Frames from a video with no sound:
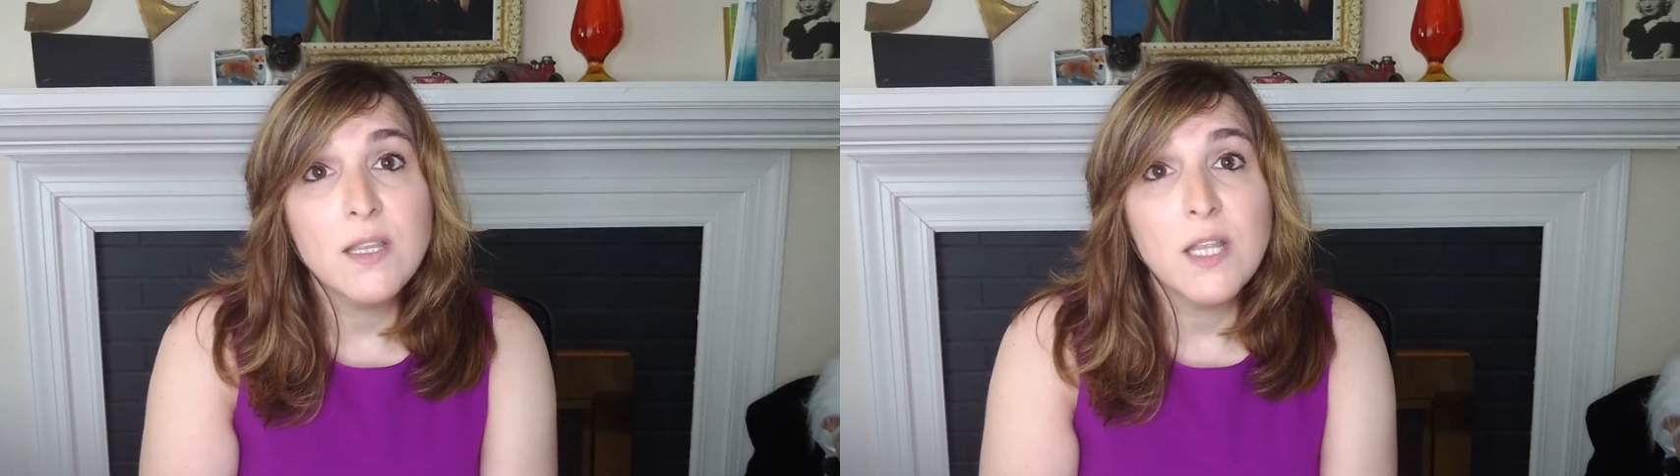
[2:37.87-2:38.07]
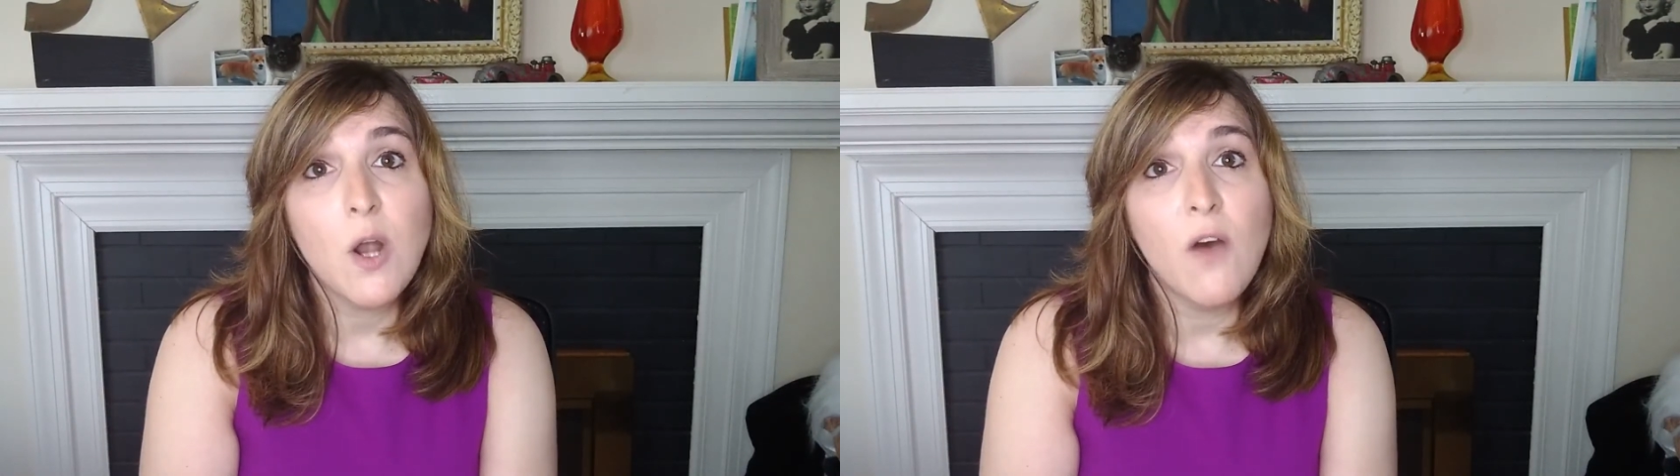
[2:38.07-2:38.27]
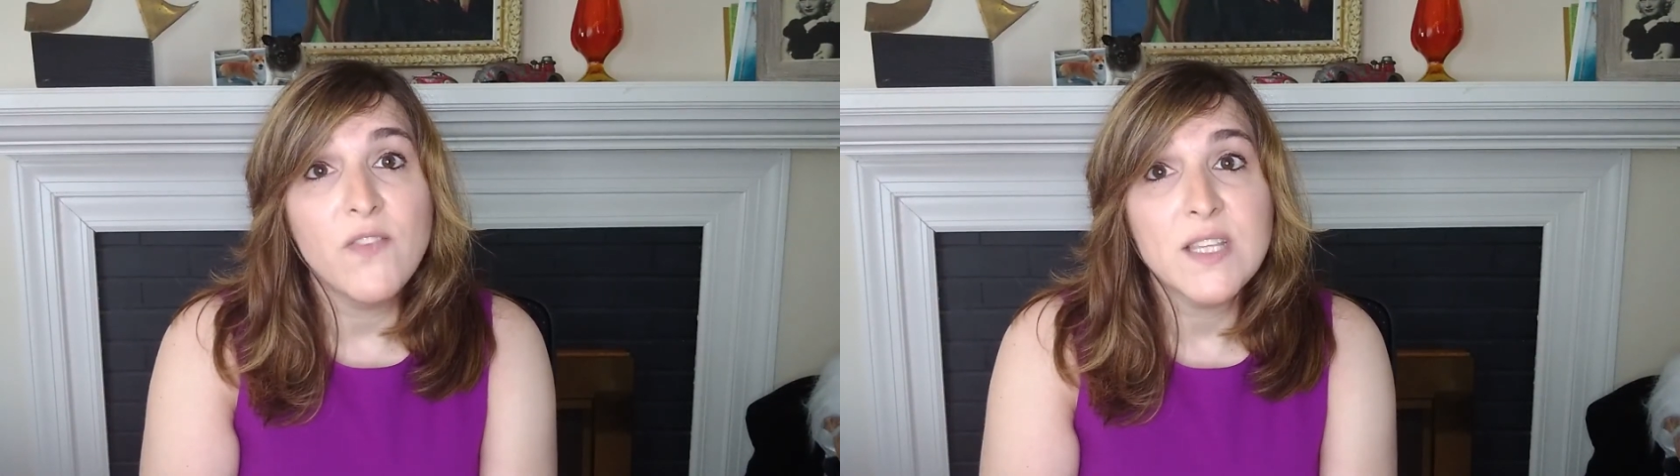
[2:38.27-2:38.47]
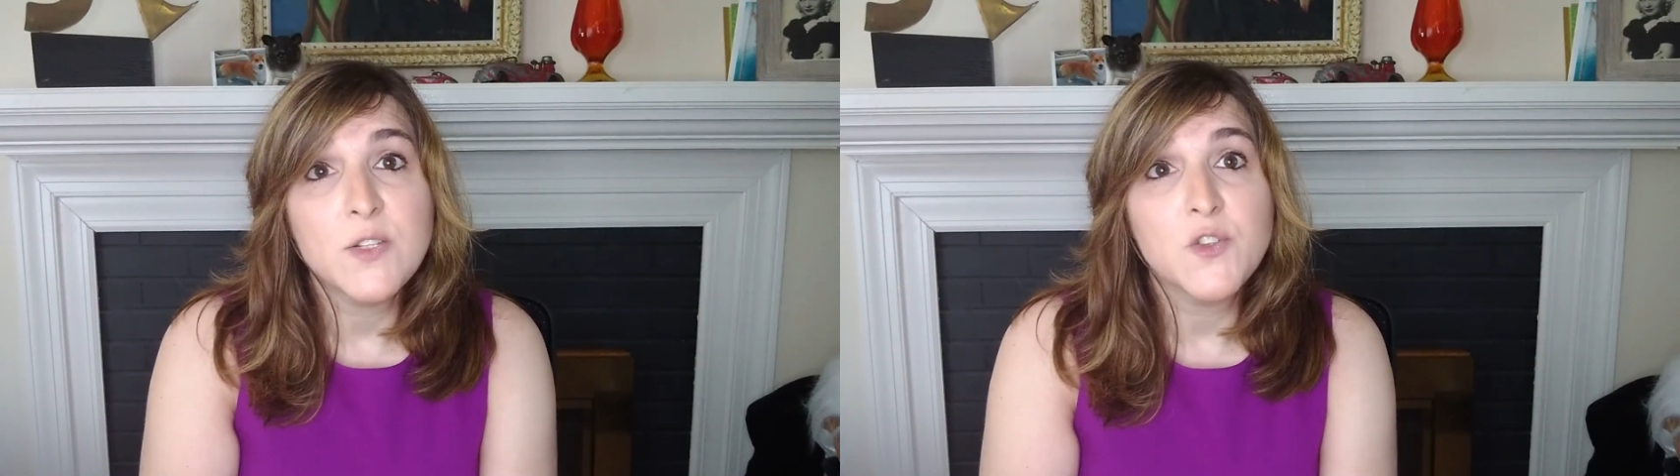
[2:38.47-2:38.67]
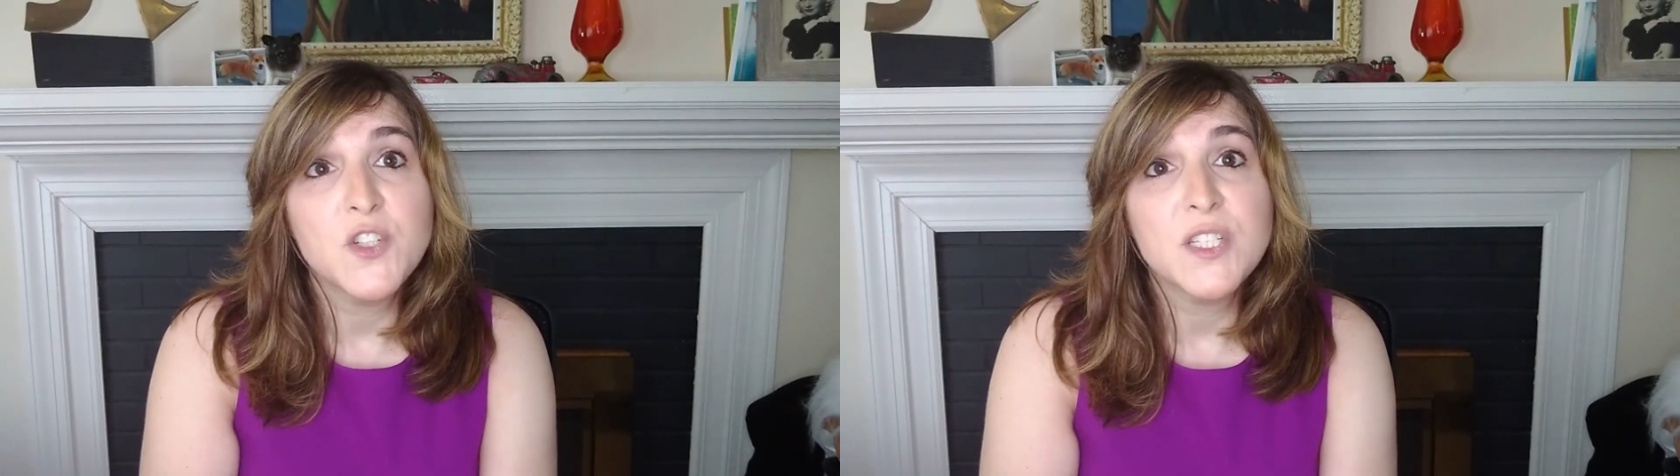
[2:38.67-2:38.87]
then often
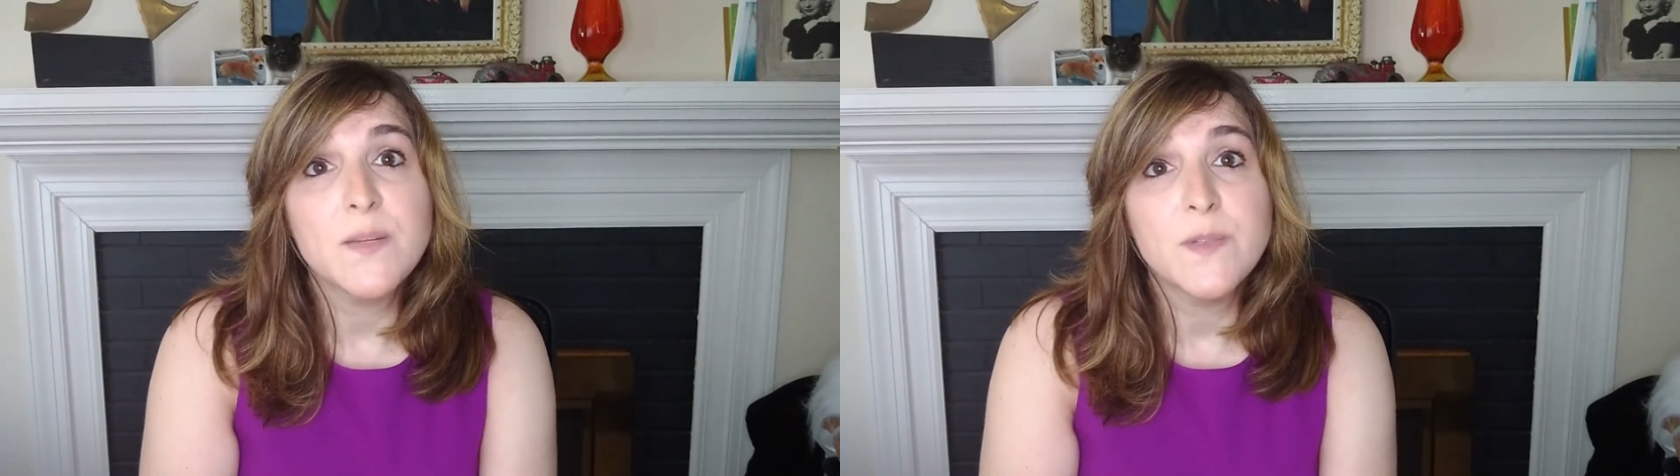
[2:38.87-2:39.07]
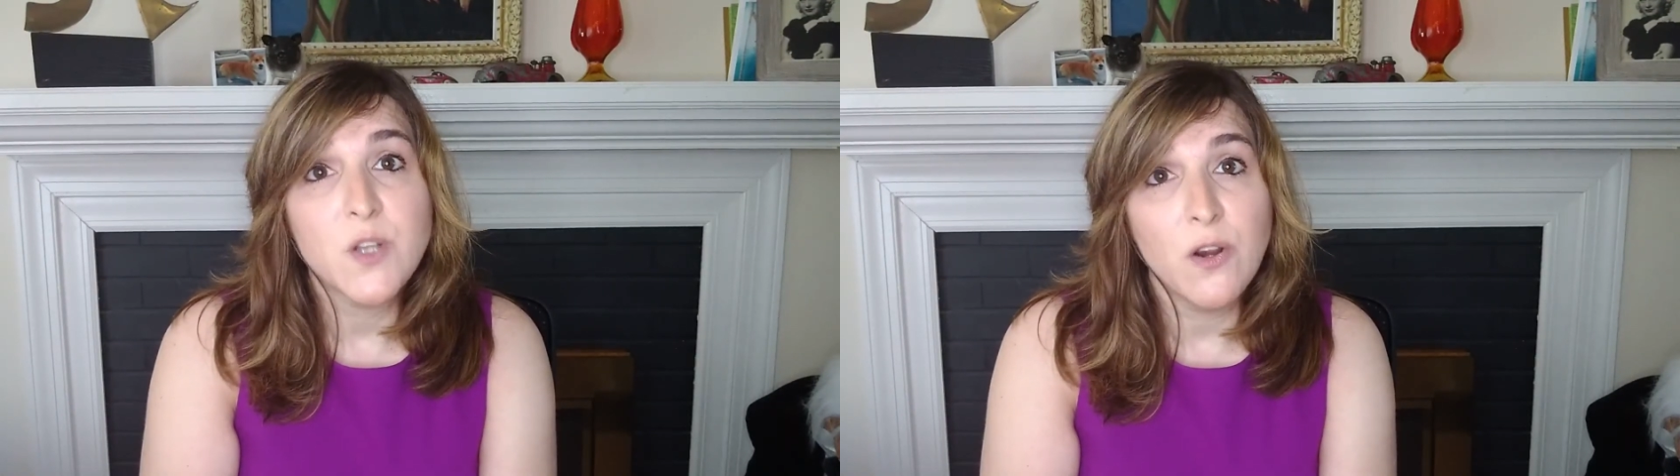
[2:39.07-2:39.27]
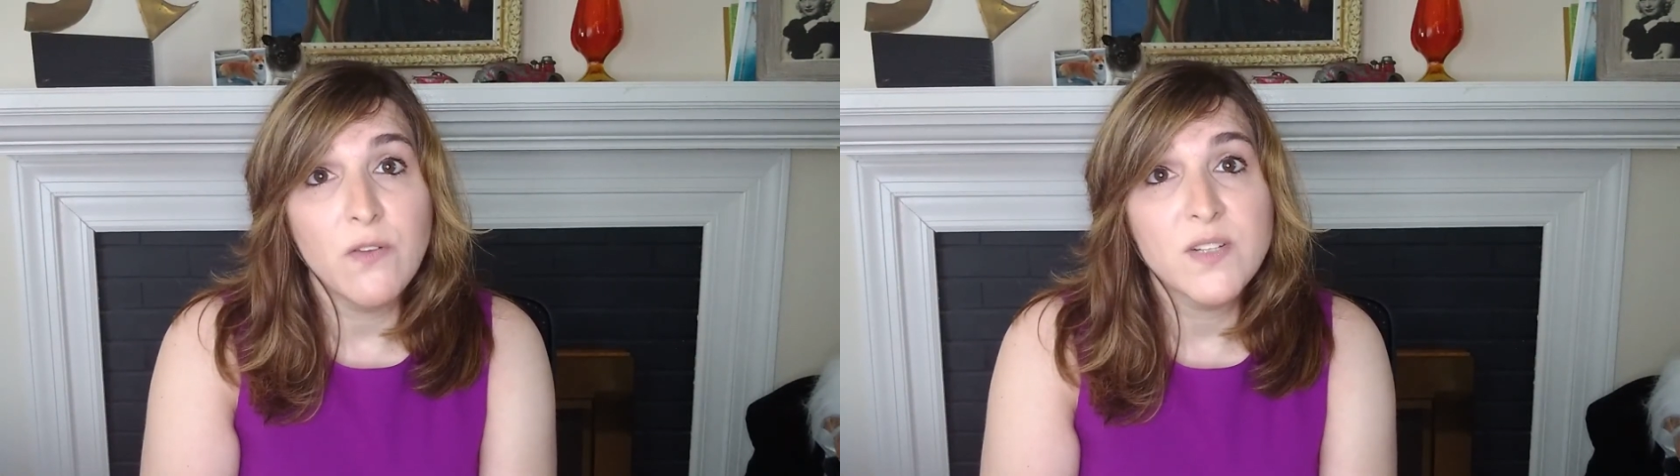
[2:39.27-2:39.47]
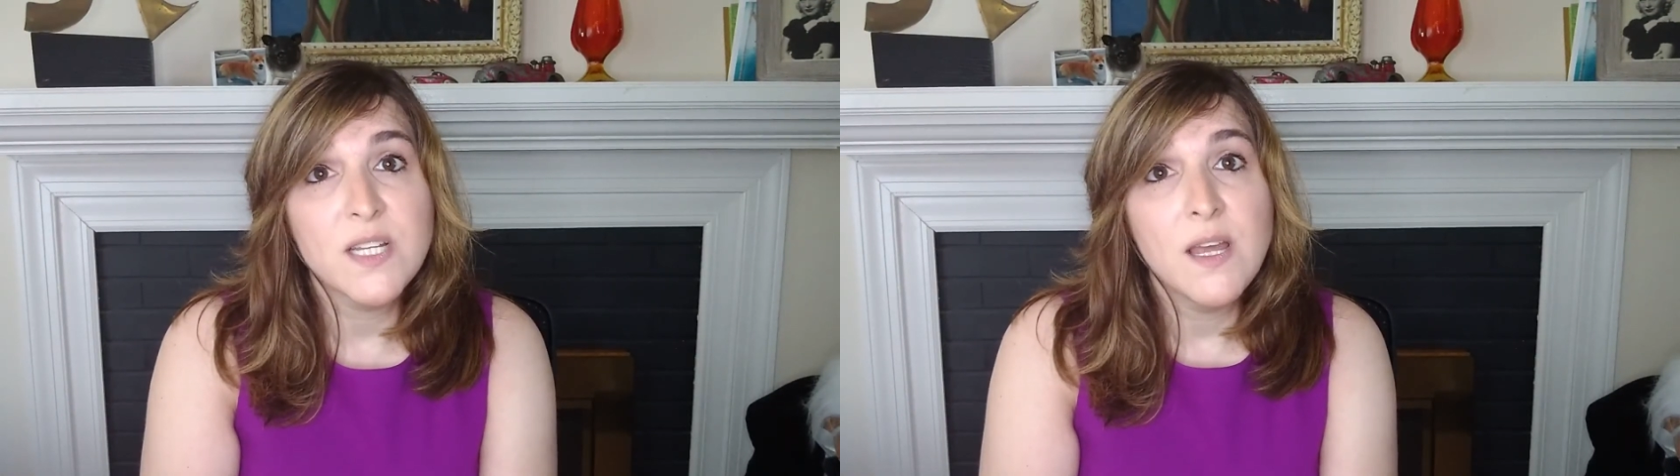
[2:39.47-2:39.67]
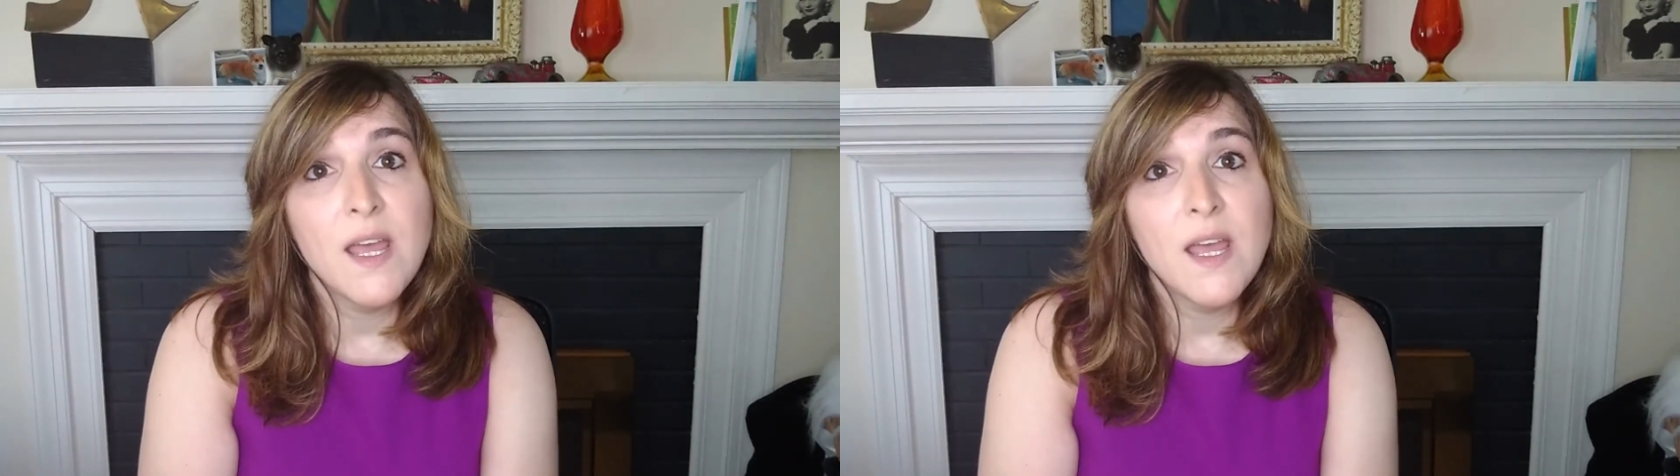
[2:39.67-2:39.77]
these are just observed.